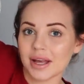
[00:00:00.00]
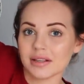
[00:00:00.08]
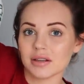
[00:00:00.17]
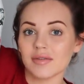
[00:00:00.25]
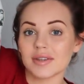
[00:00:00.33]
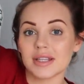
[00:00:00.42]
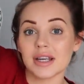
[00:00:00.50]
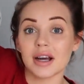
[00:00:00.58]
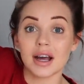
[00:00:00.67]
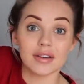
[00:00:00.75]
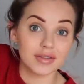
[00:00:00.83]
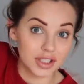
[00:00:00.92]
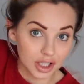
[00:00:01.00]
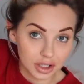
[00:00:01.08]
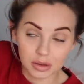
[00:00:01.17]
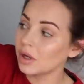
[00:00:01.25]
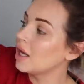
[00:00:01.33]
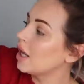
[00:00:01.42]
heads. Obviously I have
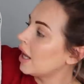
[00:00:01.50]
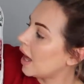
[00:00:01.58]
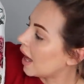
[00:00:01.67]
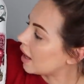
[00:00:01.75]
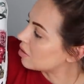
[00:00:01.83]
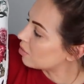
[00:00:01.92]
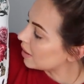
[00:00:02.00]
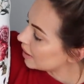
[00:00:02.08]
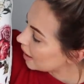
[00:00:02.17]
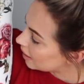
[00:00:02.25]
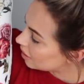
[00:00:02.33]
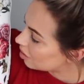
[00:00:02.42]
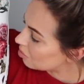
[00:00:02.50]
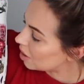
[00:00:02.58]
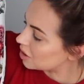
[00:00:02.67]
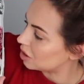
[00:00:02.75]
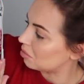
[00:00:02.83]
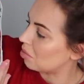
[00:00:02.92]
two, and when they're in them,
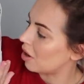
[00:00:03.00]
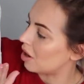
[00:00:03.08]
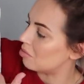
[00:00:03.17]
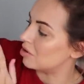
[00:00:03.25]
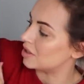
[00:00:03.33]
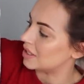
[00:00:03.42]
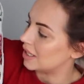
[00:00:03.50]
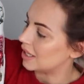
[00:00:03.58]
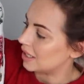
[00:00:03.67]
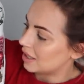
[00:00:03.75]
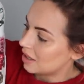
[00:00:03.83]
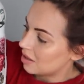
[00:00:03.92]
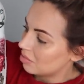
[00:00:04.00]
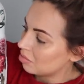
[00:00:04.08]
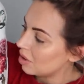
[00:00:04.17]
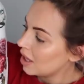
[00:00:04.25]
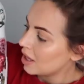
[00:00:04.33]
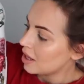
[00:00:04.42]
I do put a muslin in
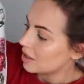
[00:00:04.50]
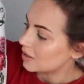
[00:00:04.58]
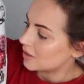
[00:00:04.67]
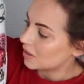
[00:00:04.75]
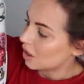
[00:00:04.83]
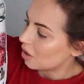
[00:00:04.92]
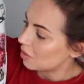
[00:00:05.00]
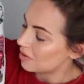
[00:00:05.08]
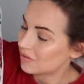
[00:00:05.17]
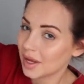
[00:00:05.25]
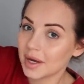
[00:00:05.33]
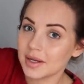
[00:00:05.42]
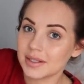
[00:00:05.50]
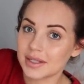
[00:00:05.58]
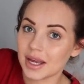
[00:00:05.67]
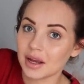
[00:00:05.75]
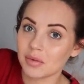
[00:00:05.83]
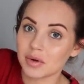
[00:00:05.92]
them. So if they are
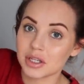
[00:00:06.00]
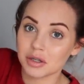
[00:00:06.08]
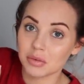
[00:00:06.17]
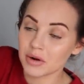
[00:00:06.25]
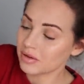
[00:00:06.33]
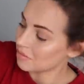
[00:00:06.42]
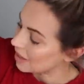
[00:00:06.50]
sick, which one of